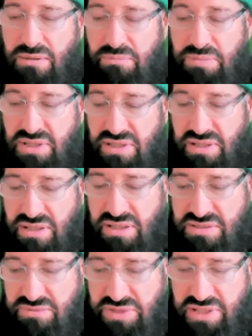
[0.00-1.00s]
But it
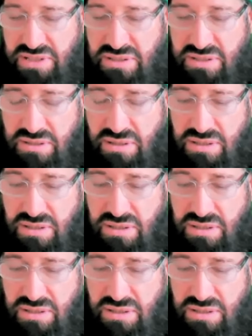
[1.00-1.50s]
is written